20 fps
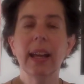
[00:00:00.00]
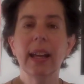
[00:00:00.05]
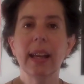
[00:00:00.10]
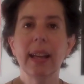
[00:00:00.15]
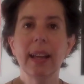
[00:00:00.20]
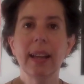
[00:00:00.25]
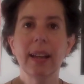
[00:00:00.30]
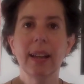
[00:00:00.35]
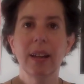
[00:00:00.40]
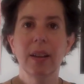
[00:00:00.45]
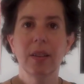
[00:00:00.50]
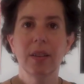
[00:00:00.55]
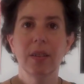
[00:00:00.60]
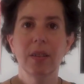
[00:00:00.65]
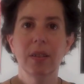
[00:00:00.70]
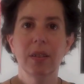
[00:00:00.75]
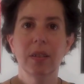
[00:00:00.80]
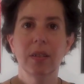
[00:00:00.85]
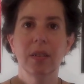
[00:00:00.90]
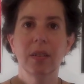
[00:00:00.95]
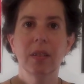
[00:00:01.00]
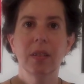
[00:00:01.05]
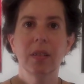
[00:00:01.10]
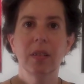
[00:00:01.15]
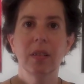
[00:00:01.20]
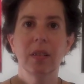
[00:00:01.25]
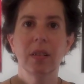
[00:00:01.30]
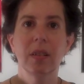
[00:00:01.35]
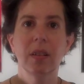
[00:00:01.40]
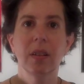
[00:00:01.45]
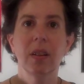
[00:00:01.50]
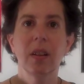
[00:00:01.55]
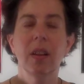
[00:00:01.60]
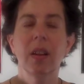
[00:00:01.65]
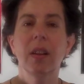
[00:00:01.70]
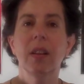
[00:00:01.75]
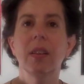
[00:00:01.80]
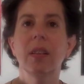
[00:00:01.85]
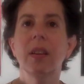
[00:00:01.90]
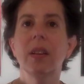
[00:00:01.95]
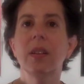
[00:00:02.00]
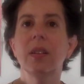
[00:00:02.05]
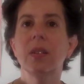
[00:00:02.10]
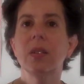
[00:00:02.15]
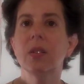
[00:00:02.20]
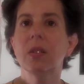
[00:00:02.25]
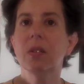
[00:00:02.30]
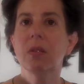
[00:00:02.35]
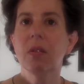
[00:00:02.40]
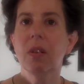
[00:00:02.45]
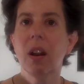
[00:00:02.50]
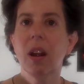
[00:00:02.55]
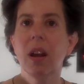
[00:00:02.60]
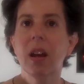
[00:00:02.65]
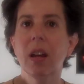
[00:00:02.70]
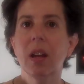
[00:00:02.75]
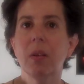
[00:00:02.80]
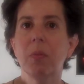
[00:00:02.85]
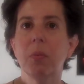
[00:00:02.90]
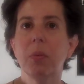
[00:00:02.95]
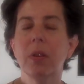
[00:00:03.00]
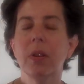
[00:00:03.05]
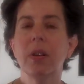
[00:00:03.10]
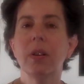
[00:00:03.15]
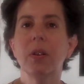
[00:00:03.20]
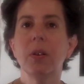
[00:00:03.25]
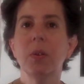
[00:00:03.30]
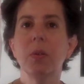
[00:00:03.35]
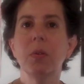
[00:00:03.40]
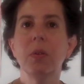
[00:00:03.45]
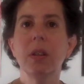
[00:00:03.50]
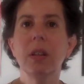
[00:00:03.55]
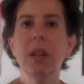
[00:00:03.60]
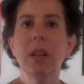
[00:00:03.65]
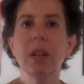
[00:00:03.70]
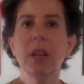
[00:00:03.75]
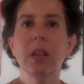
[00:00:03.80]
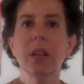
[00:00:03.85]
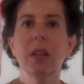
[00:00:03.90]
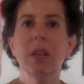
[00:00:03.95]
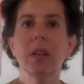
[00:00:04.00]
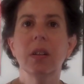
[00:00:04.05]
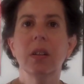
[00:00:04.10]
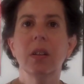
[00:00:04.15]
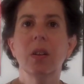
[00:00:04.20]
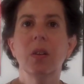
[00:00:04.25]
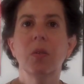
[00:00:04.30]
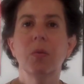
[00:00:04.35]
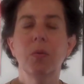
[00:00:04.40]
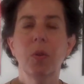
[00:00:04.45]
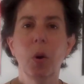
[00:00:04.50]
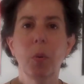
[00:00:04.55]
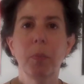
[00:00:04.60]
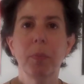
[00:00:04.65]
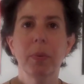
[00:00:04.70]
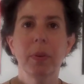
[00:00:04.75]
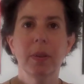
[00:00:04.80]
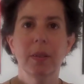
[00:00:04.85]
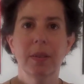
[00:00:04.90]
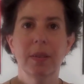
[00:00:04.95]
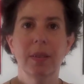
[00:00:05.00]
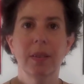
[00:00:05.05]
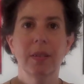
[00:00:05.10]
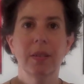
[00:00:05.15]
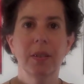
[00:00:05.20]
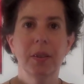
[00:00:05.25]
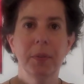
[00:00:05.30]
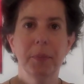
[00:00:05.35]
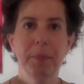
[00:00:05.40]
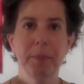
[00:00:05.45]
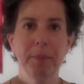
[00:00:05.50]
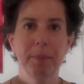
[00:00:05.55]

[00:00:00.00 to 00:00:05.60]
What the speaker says: and they describe their unique rope system.